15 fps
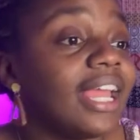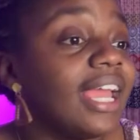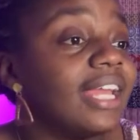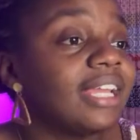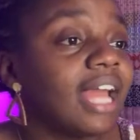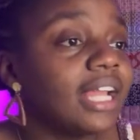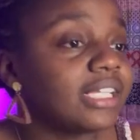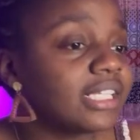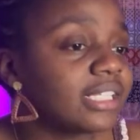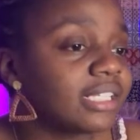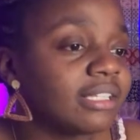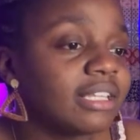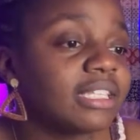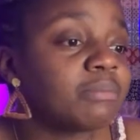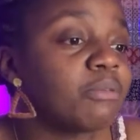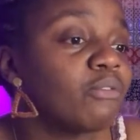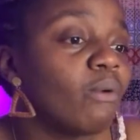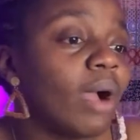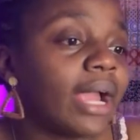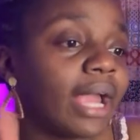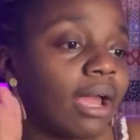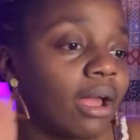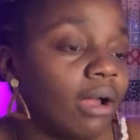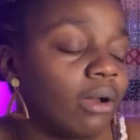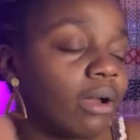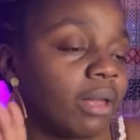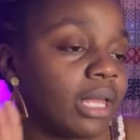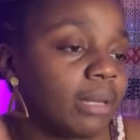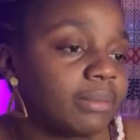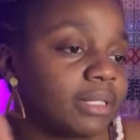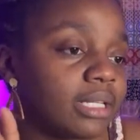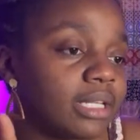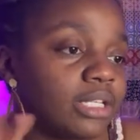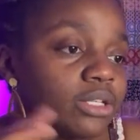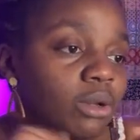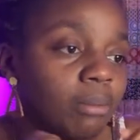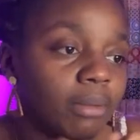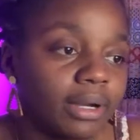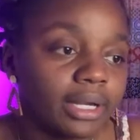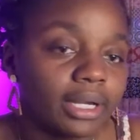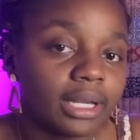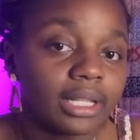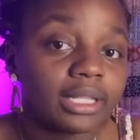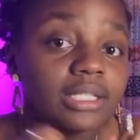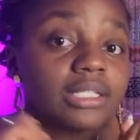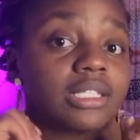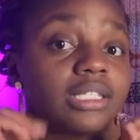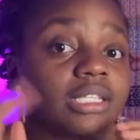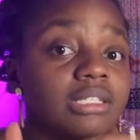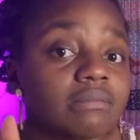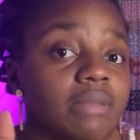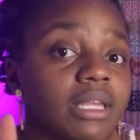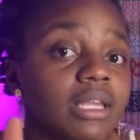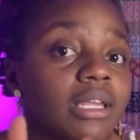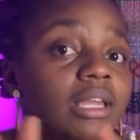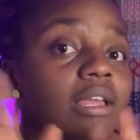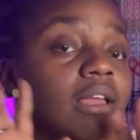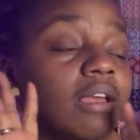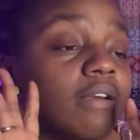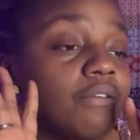And not just this before I got hip to digital marketing. This is just me